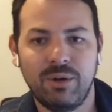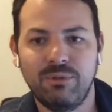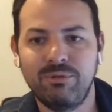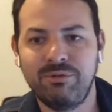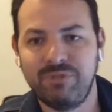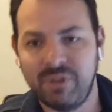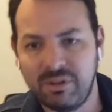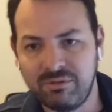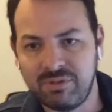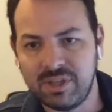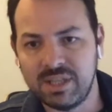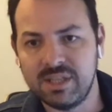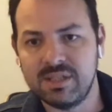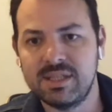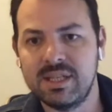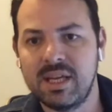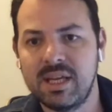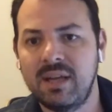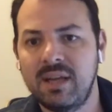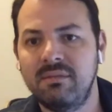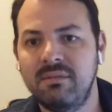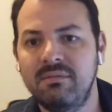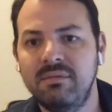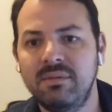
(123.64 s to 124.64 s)
Vivid
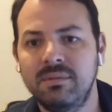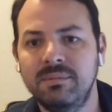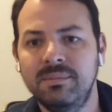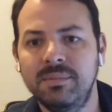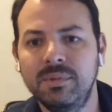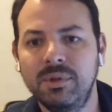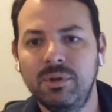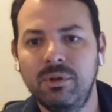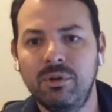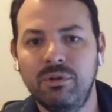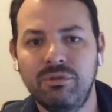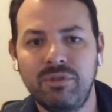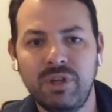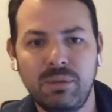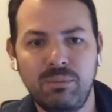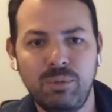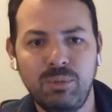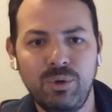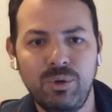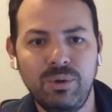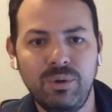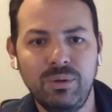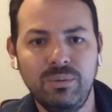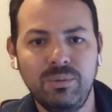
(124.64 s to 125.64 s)
and
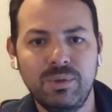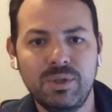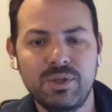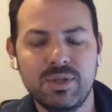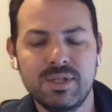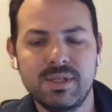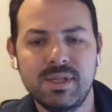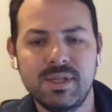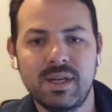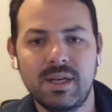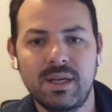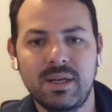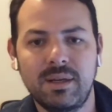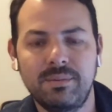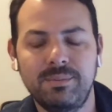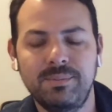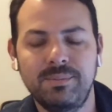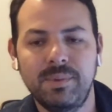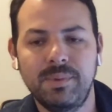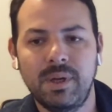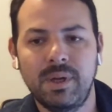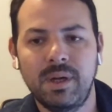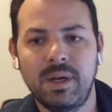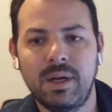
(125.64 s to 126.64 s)
Groovin, which is a
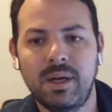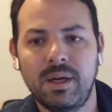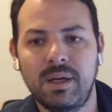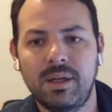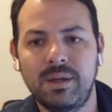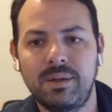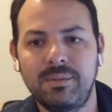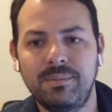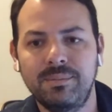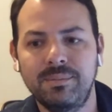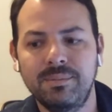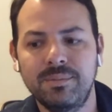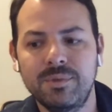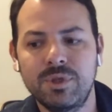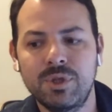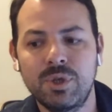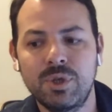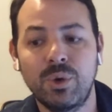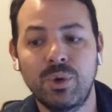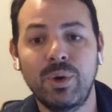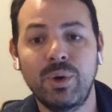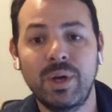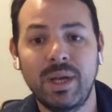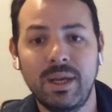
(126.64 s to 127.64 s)

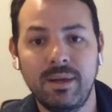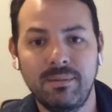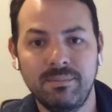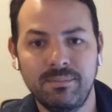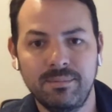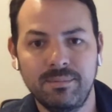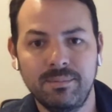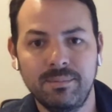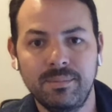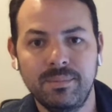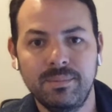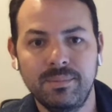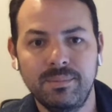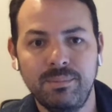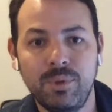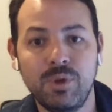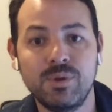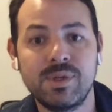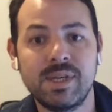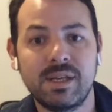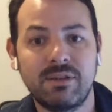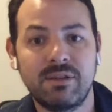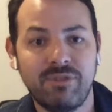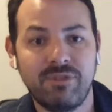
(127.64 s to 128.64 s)
touring
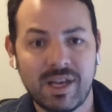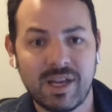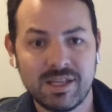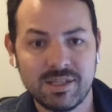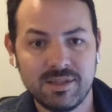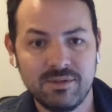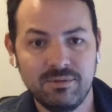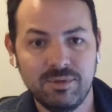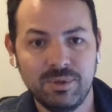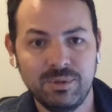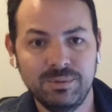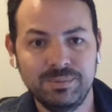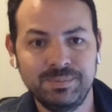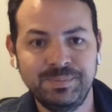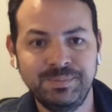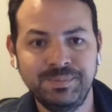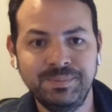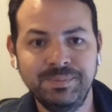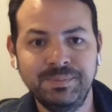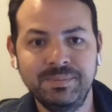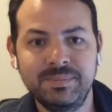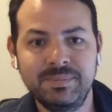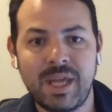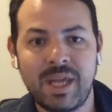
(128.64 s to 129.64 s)
music festival
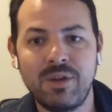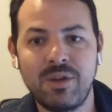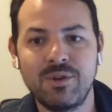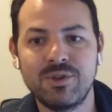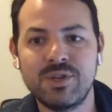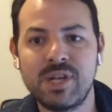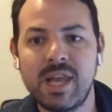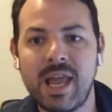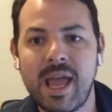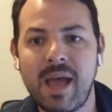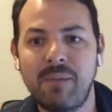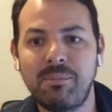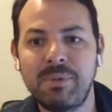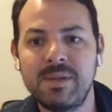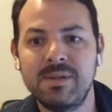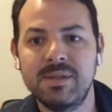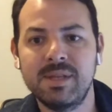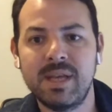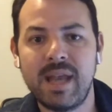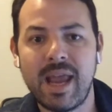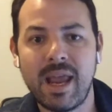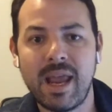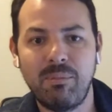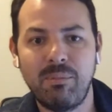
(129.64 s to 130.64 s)
that usually happens
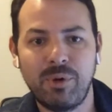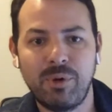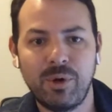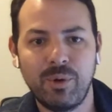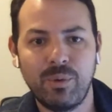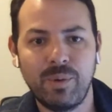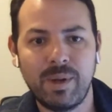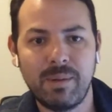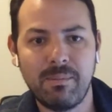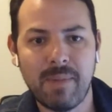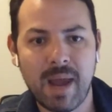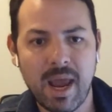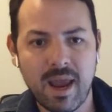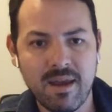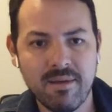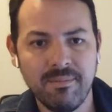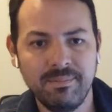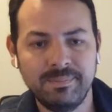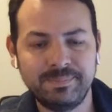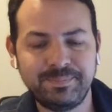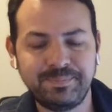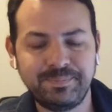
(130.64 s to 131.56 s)
in April and May.